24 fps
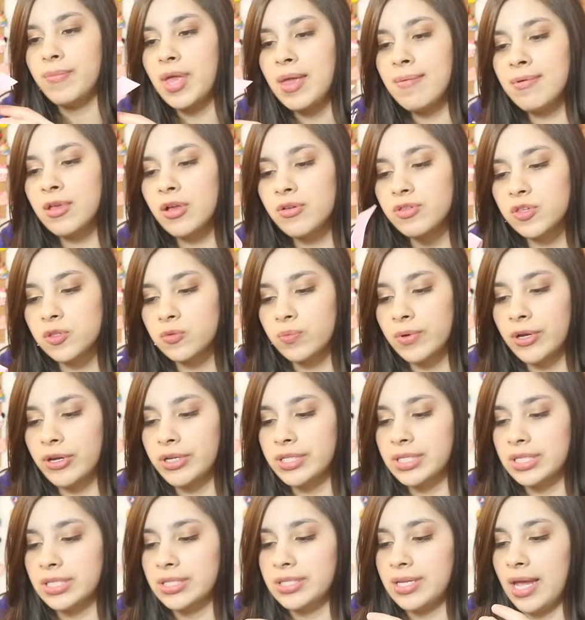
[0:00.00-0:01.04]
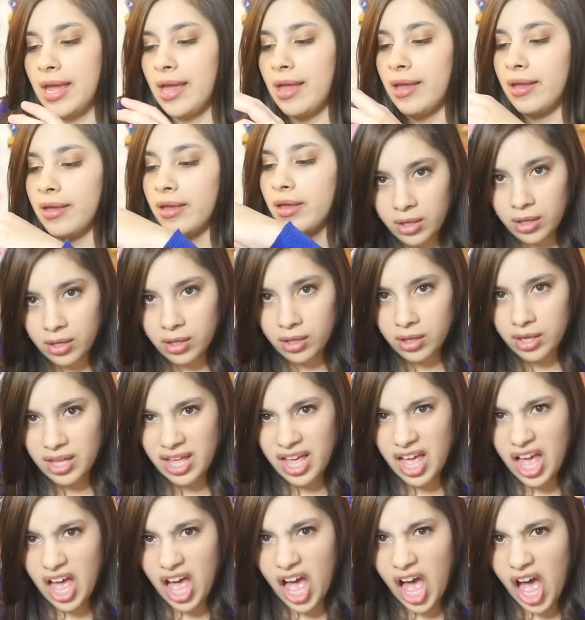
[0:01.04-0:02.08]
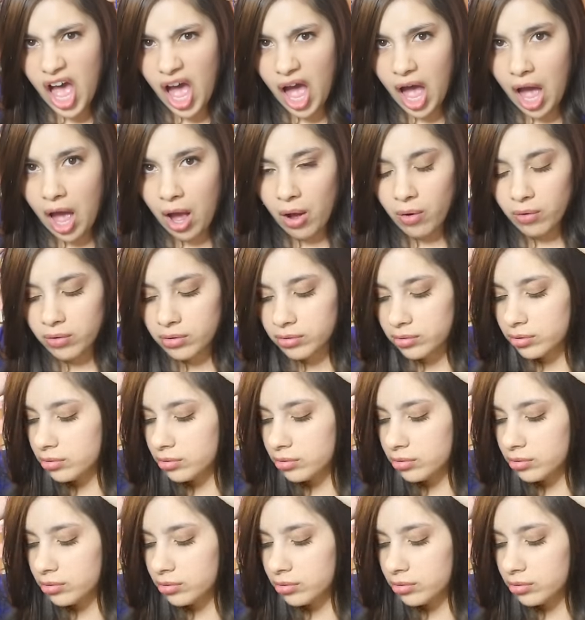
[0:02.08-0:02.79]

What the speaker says: Maybe I'll just wear it today. Ow.